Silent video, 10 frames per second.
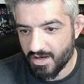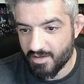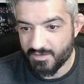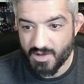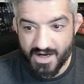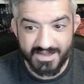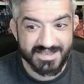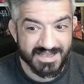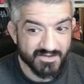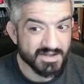I'm rank
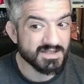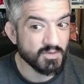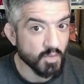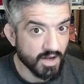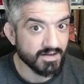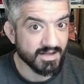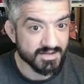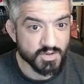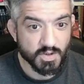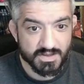71
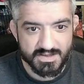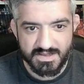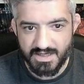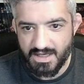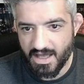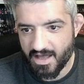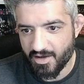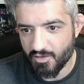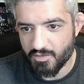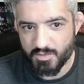as you can see. I
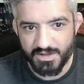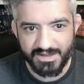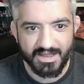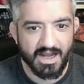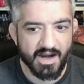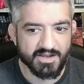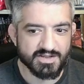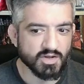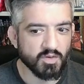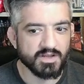overbuilt here. I
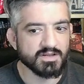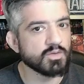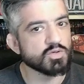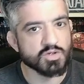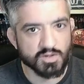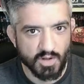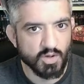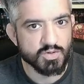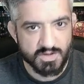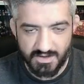saw that I was
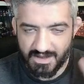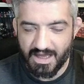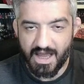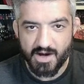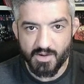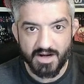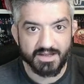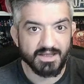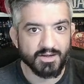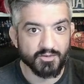close in the high
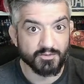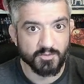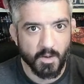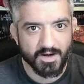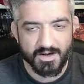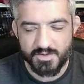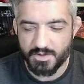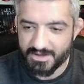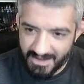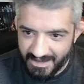ranking of
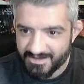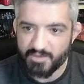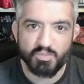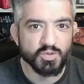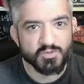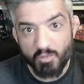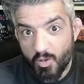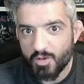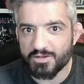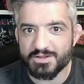100 and I put
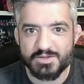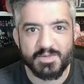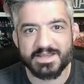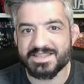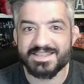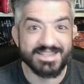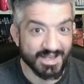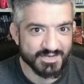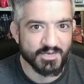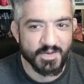more on this blessing
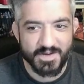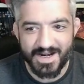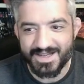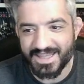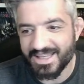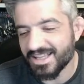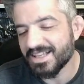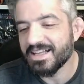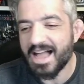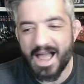just for the ranking.
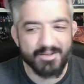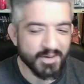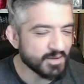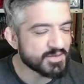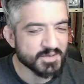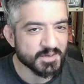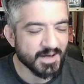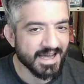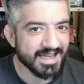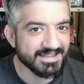I'm not sure
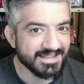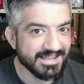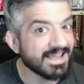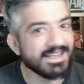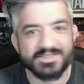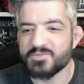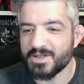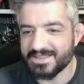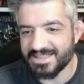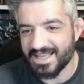why I did that,
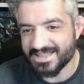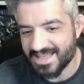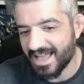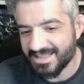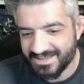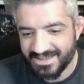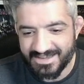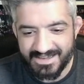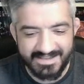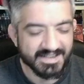but yes, I
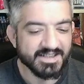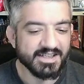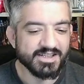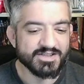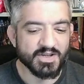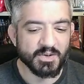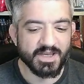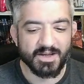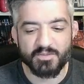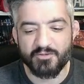did it. So
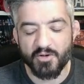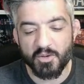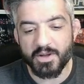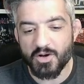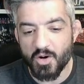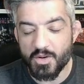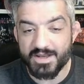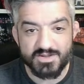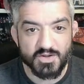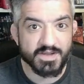yeah, before we go
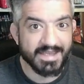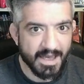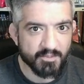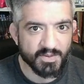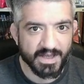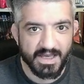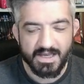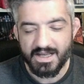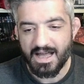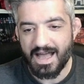into the
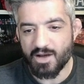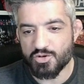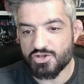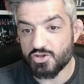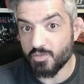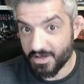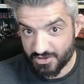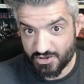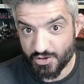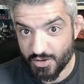gameplay, I want you to
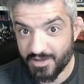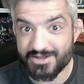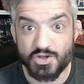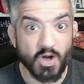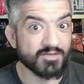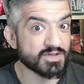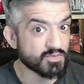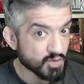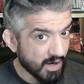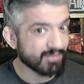make sure that you have
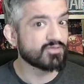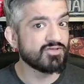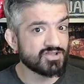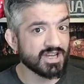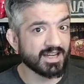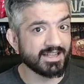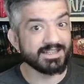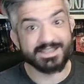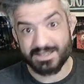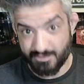subscribed to the
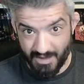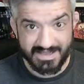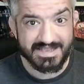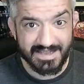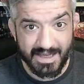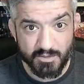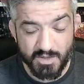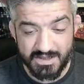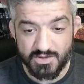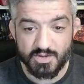channel, smash the like
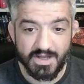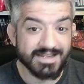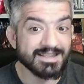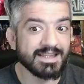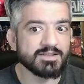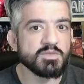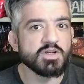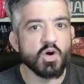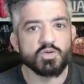button and let me know